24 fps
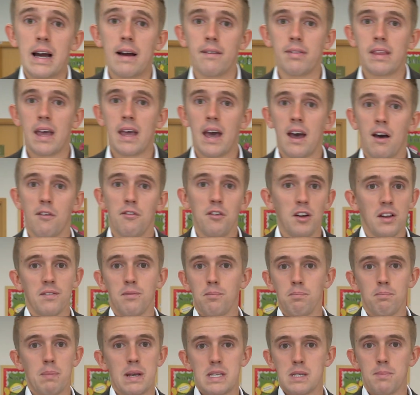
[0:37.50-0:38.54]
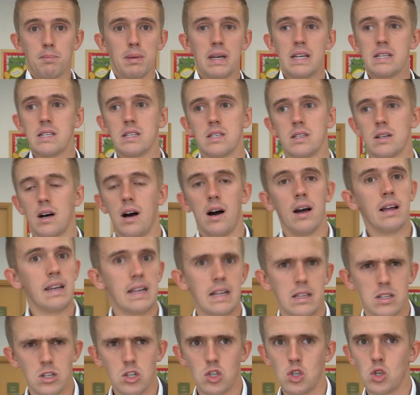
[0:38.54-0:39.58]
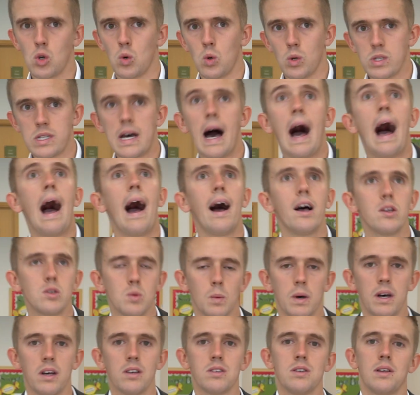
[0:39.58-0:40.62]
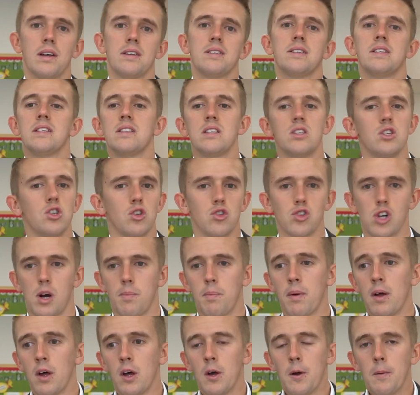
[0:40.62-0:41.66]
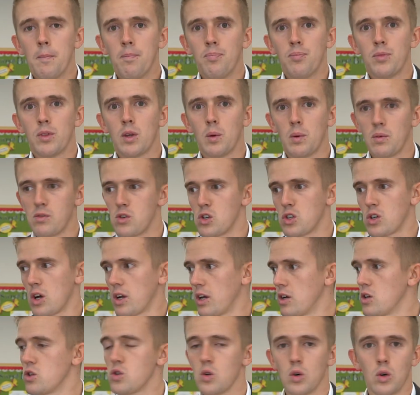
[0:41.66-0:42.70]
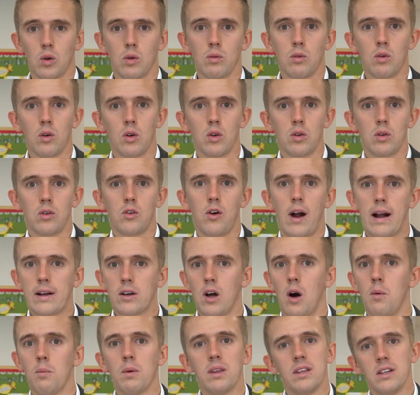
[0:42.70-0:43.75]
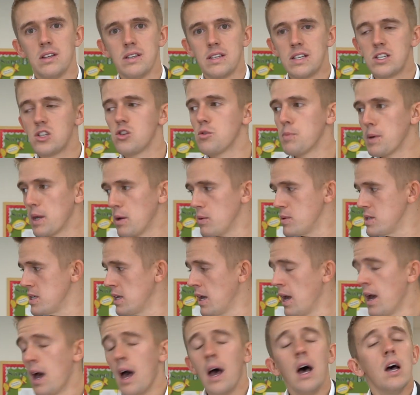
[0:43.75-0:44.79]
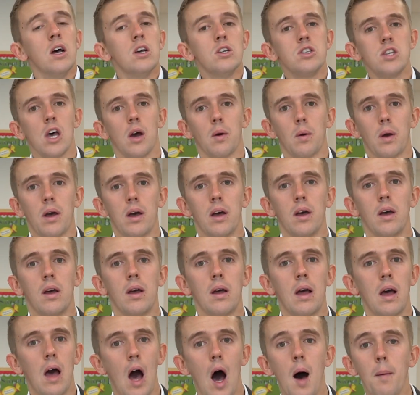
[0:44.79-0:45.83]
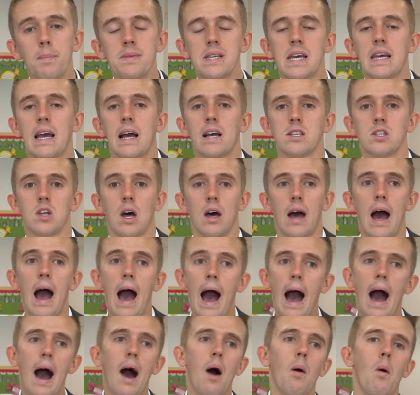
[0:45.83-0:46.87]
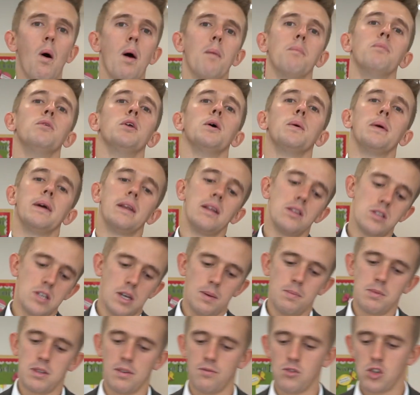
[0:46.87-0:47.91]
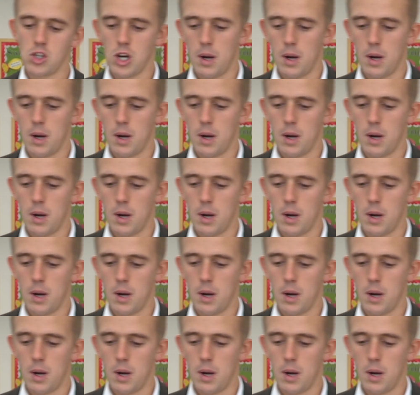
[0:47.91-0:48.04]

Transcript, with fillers: down there full of bits and pieces that I need to sort as well. So that's an additional job that we've just got to sort of crack on with and distribute. So, update as to how I'm doing in terms of